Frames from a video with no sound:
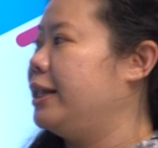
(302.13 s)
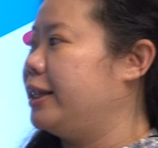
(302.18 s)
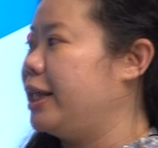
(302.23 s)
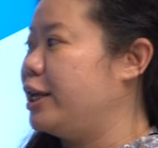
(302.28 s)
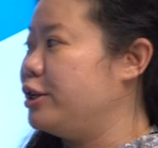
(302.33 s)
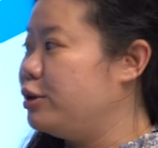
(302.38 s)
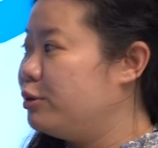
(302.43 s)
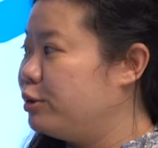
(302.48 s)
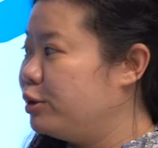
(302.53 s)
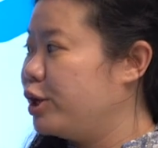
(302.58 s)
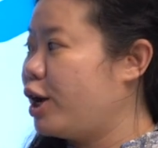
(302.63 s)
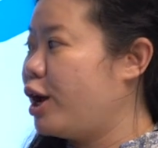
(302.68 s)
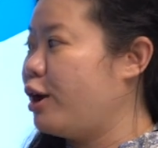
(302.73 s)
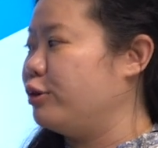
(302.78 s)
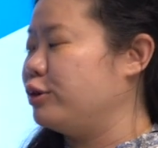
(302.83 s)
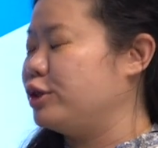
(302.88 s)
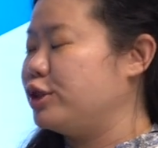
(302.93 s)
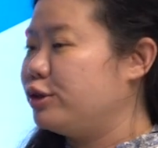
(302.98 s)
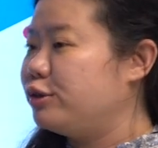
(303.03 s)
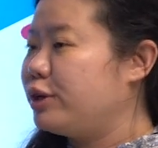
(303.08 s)
then you will
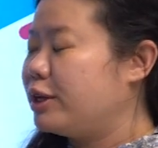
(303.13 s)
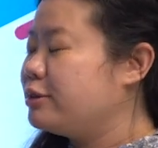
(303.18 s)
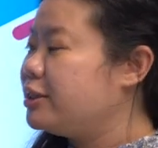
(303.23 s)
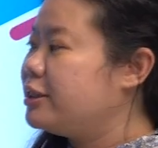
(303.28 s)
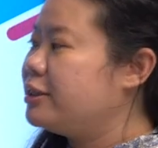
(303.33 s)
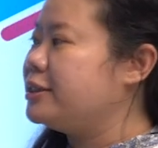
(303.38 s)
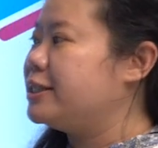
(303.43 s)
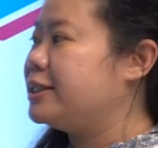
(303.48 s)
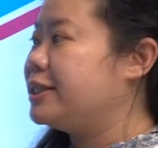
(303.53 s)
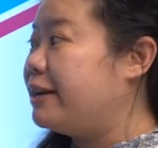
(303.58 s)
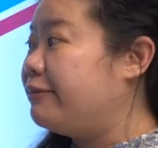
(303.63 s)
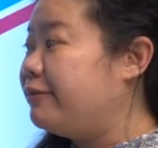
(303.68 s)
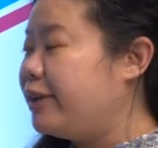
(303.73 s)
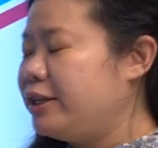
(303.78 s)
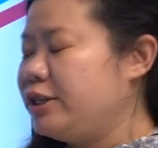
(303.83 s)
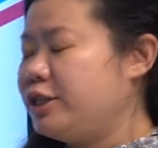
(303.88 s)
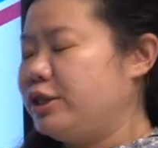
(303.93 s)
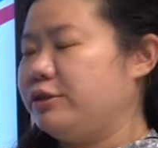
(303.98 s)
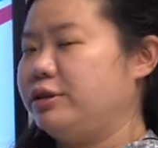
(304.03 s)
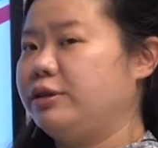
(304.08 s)
know
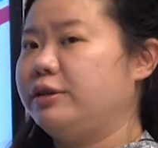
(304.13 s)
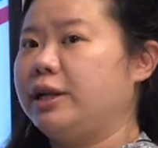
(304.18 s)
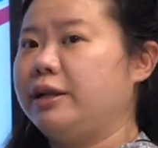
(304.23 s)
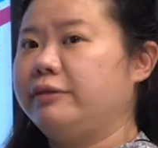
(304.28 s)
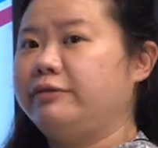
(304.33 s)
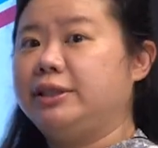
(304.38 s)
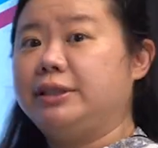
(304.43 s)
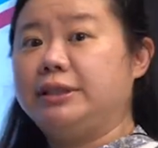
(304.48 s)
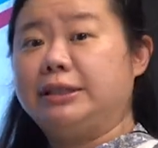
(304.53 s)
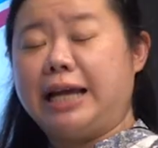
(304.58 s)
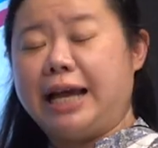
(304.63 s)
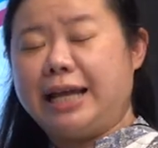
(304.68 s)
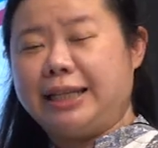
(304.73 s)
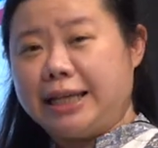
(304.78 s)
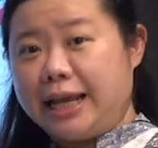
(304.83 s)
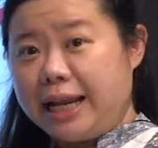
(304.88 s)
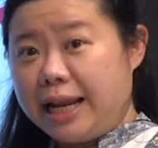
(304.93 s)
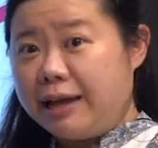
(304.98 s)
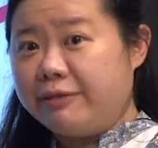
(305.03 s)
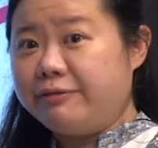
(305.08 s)
2007 to
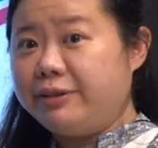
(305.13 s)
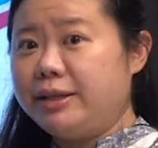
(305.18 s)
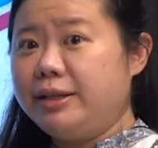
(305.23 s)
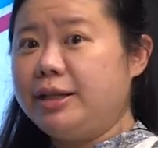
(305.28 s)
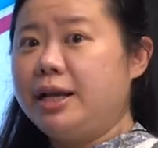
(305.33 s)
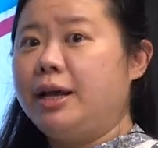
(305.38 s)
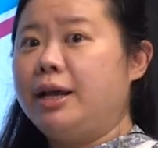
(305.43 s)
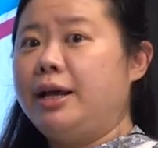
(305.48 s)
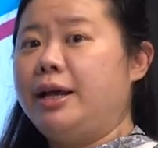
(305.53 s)
2011